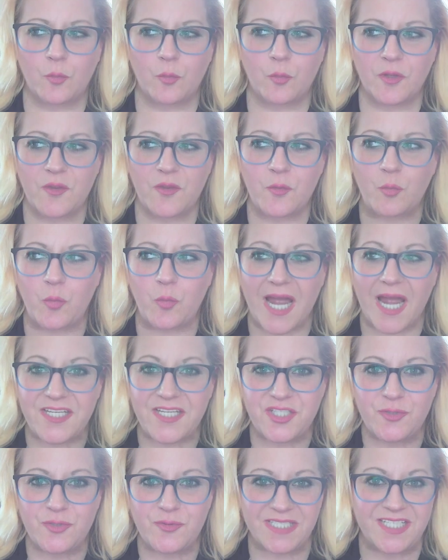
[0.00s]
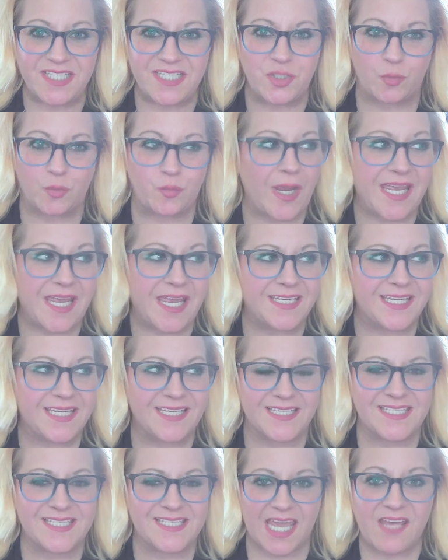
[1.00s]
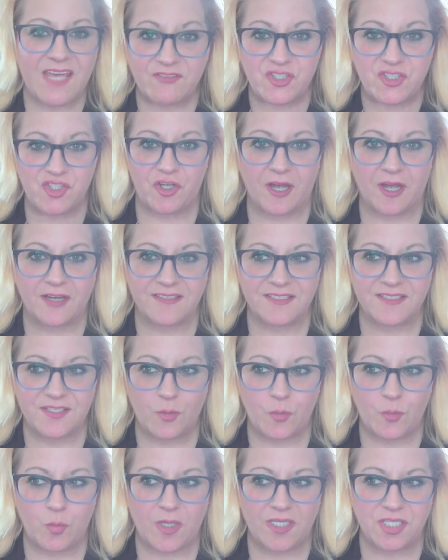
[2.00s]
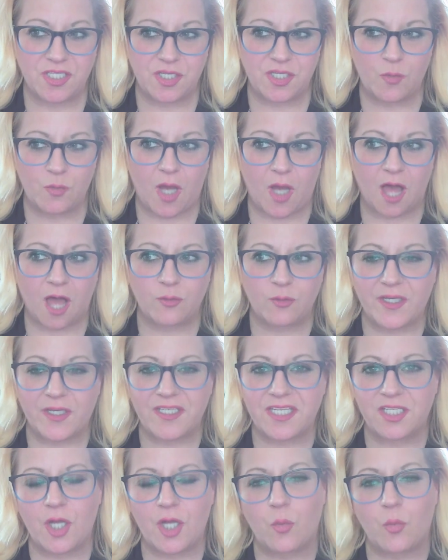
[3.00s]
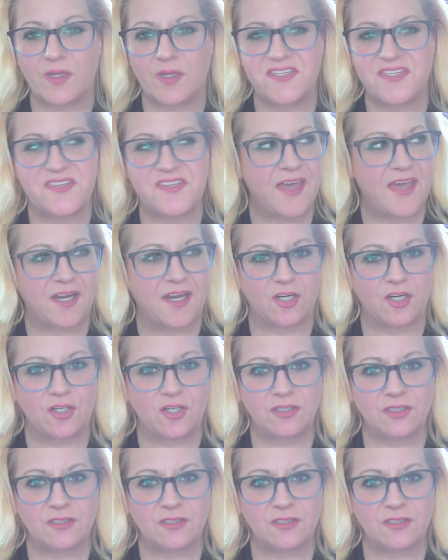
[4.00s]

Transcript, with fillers: Well, then why do you need to raid in a scavenger hunt when you already know what's there?